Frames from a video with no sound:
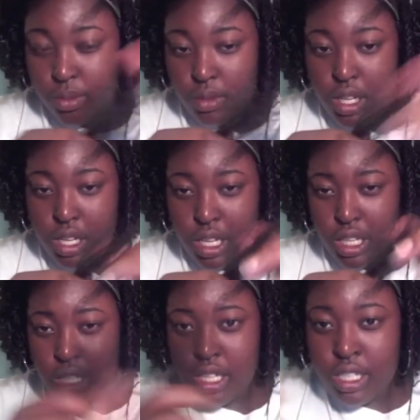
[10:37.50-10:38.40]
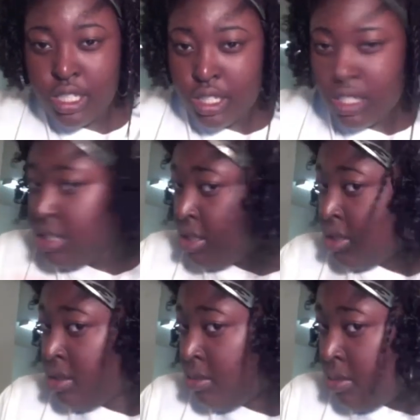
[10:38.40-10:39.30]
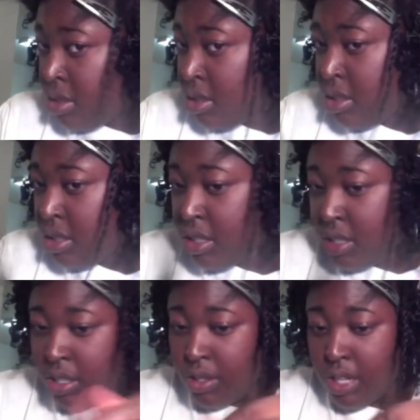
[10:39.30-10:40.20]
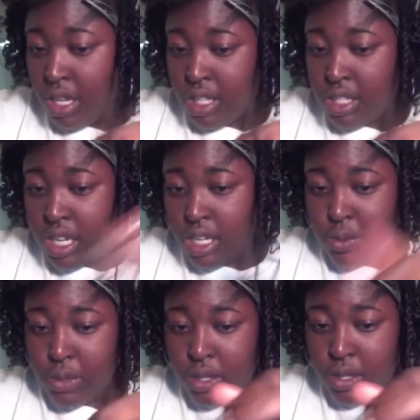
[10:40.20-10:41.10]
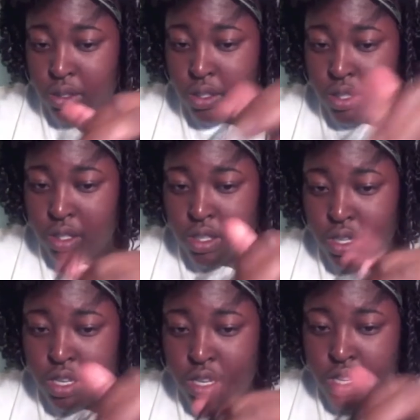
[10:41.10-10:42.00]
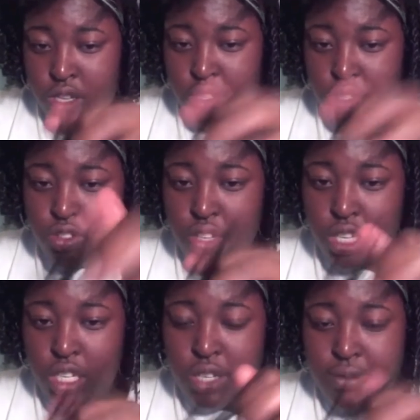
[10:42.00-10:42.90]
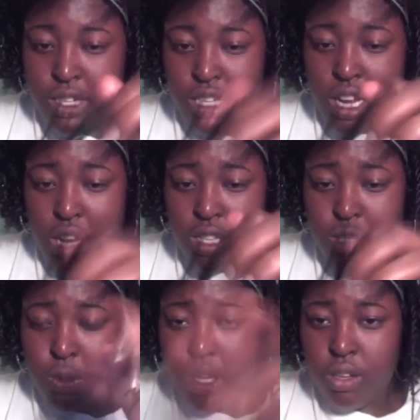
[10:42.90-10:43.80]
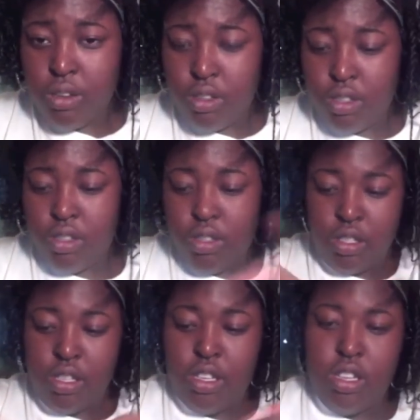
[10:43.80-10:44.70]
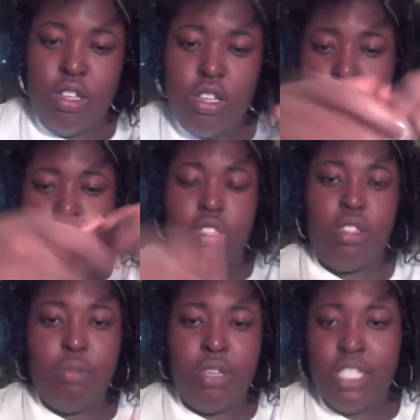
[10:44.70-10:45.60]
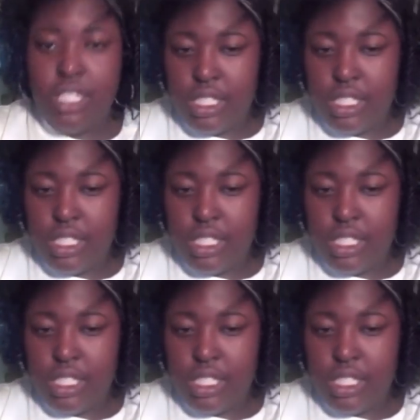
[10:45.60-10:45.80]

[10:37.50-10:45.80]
like this, and to do the other side as well. Trying to even it out as well, so the piece is